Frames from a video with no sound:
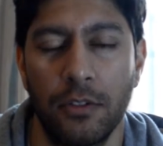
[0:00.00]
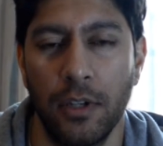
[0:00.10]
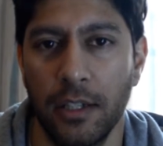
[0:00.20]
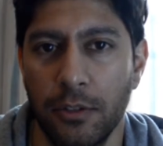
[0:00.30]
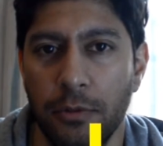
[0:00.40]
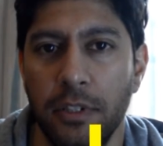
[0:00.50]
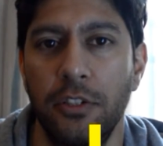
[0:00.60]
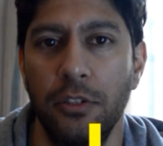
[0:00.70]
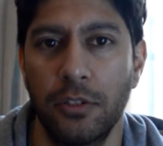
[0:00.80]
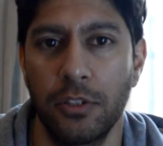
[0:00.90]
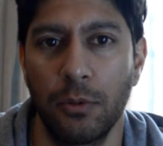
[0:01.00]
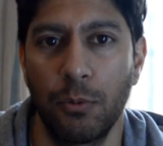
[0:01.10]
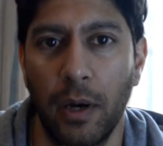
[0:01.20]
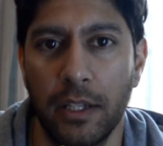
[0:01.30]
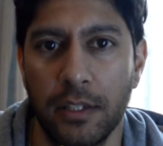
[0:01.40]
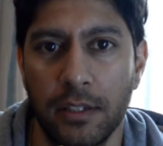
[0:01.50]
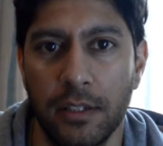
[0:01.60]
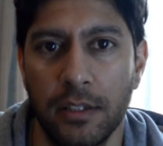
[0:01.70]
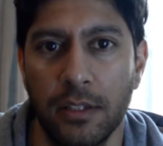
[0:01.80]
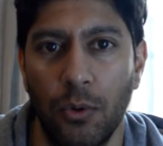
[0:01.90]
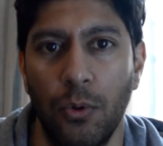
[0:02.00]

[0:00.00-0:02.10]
trying to reduce your waste